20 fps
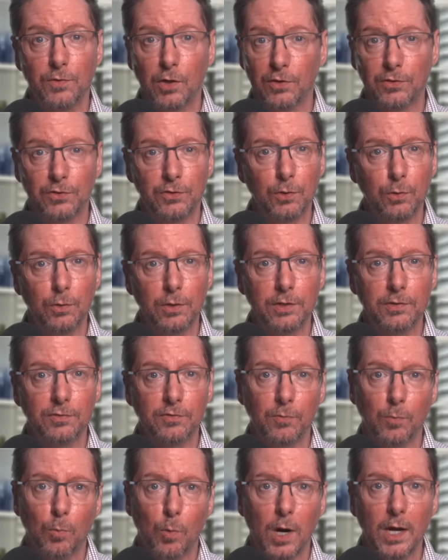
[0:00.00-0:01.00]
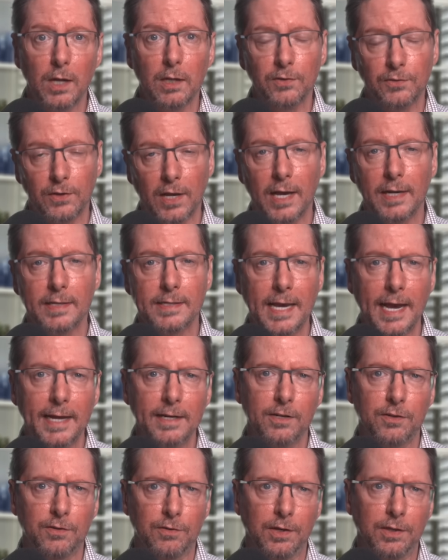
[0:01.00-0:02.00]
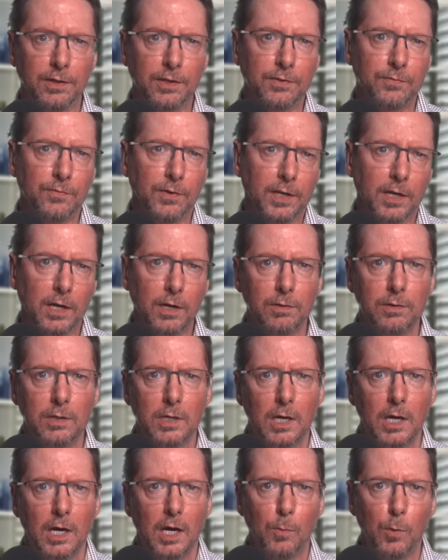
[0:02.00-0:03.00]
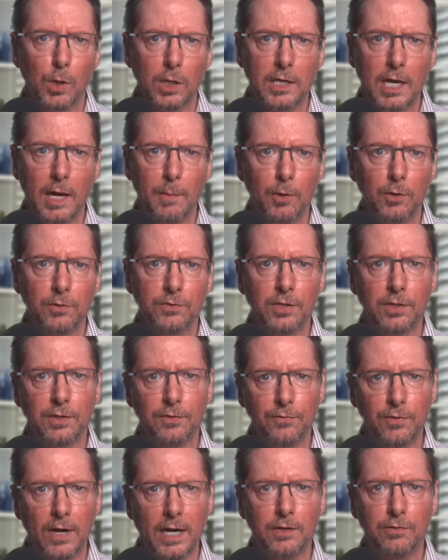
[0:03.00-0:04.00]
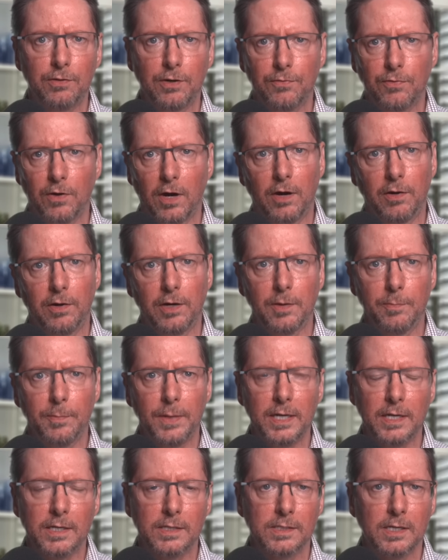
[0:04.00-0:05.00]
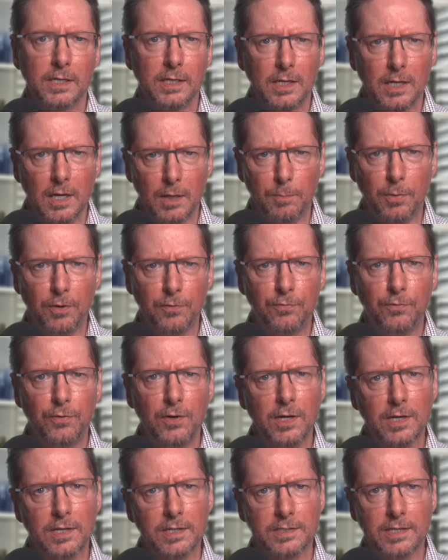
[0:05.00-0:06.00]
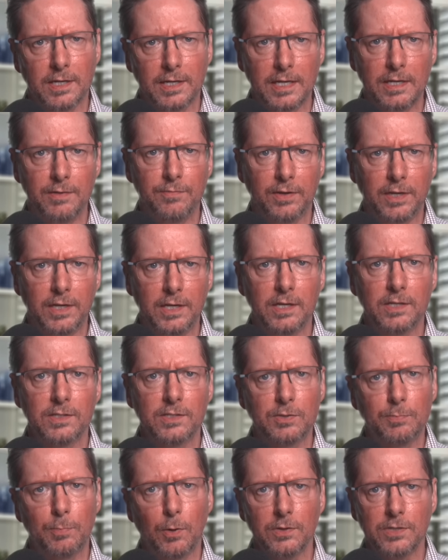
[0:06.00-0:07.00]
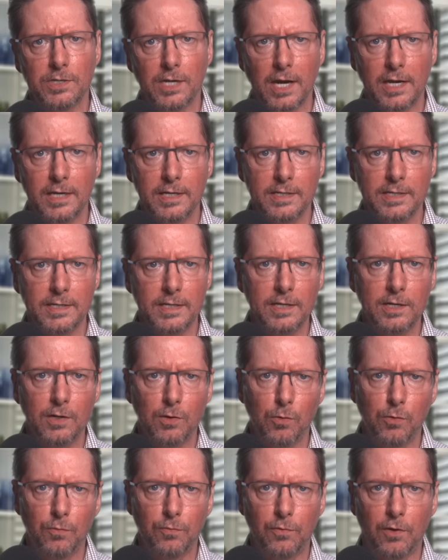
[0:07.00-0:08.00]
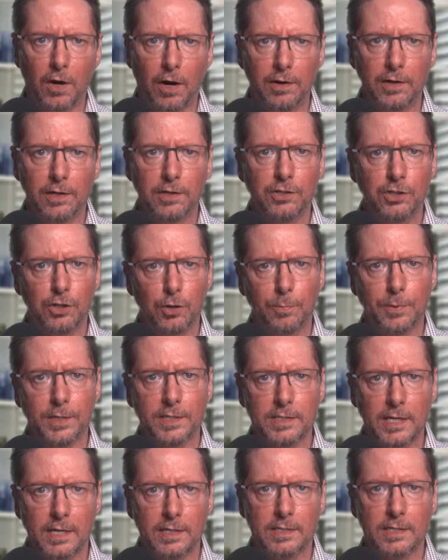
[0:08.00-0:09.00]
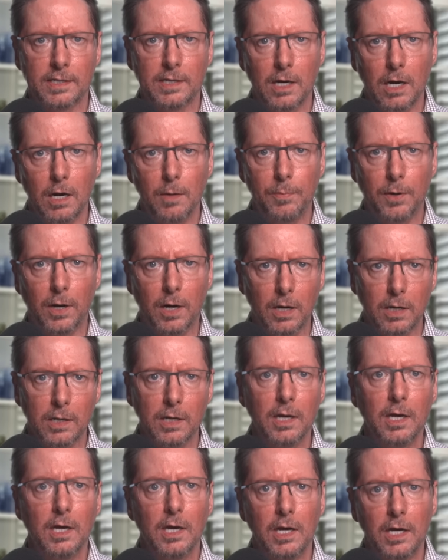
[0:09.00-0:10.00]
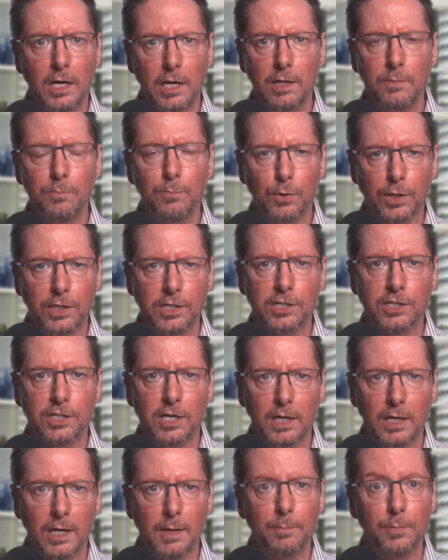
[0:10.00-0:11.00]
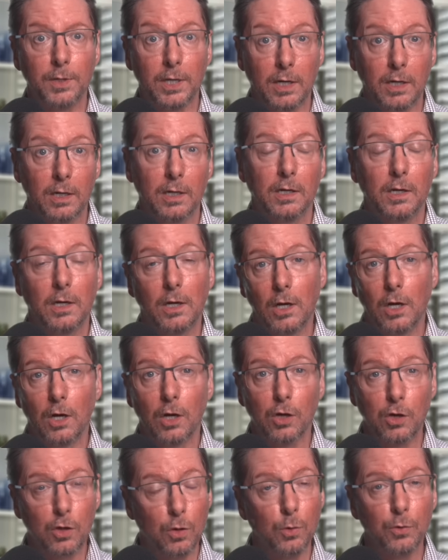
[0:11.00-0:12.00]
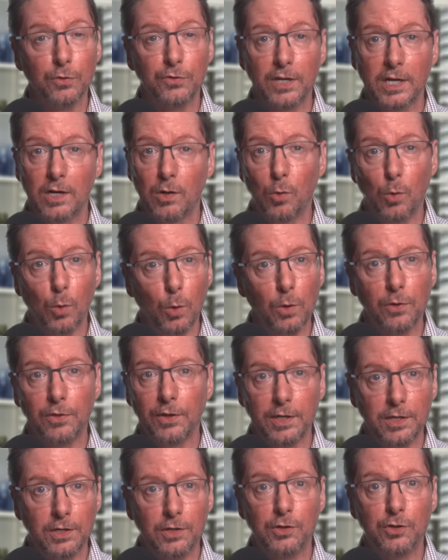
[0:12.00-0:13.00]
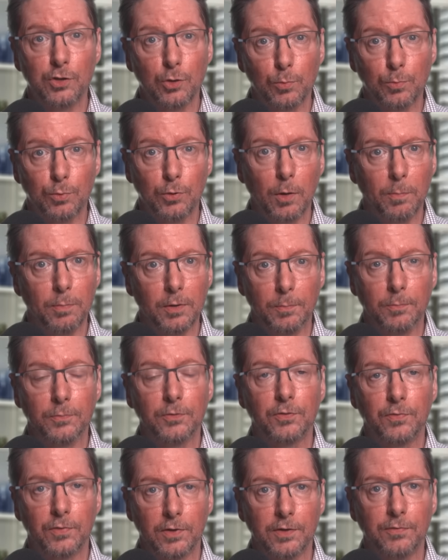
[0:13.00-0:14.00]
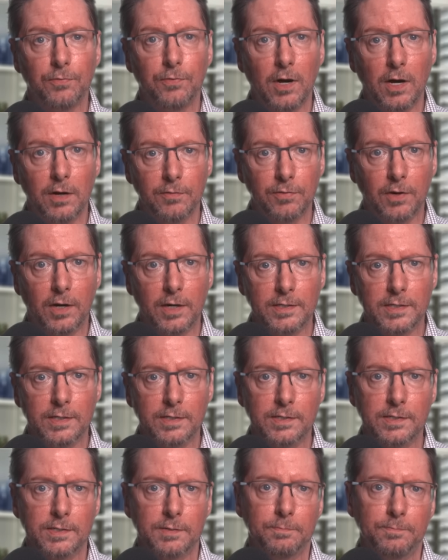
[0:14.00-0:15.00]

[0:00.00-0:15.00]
got stories from Wales and Canada in this video, and we'll come on to the factory fire in a minute. But first, an EV has spontaneously caught fire in a shopping centre car park in British Columbia causing all the usual problems for the firefighters.